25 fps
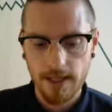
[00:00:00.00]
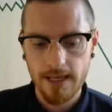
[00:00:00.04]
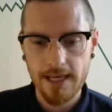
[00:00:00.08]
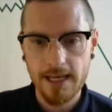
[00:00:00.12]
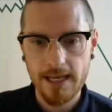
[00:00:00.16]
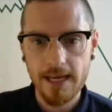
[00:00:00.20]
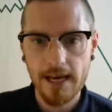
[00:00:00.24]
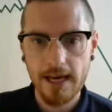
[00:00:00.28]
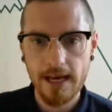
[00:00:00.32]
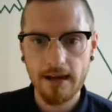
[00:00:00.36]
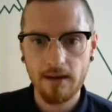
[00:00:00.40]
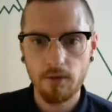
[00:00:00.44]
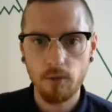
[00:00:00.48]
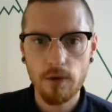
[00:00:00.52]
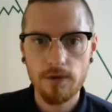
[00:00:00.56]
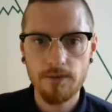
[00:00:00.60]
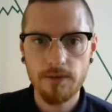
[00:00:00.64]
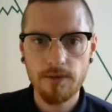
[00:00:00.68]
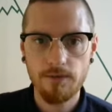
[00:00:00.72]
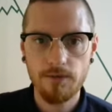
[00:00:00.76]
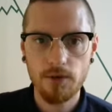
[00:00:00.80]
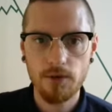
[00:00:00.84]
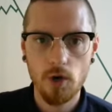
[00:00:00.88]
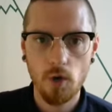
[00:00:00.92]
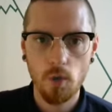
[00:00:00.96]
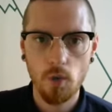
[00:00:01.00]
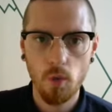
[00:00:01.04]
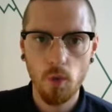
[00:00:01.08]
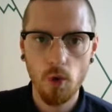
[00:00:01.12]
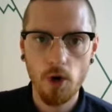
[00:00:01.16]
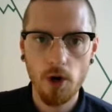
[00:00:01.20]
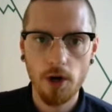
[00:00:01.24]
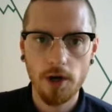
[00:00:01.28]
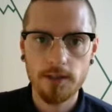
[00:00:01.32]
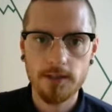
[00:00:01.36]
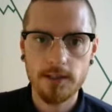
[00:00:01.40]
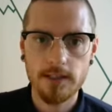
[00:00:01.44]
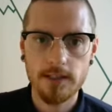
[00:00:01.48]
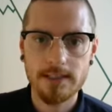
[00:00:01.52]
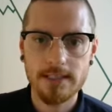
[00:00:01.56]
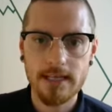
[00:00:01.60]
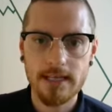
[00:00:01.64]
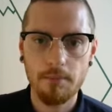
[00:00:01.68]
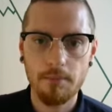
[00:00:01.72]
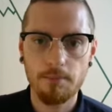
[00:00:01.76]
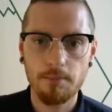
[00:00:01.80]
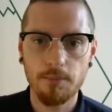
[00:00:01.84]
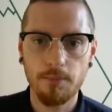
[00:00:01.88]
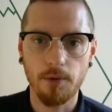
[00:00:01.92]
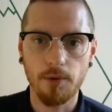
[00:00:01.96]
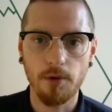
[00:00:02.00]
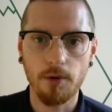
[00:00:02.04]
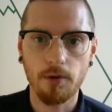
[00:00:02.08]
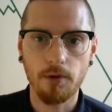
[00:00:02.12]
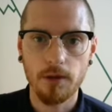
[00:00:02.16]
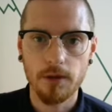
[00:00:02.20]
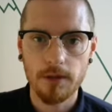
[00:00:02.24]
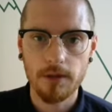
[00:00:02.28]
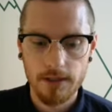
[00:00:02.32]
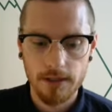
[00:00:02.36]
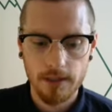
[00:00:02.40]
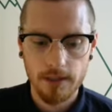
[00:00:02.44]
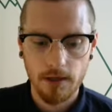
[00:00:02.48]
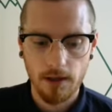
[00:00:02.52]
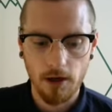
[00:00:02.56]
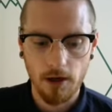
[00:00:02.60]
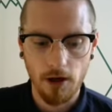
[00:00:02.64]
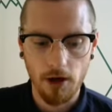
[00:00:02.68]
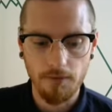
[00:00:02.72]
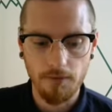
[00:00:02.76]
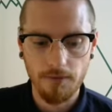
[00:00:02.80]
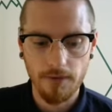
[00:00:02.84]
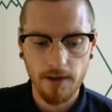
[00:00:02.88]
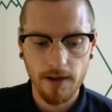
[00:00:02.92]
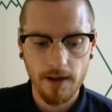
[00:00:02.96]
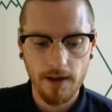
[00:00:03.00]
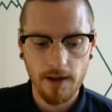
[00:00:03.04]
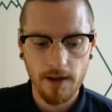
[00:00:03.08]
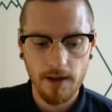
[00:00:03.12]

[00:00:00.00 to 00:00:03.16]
Here, we've given you a worked example of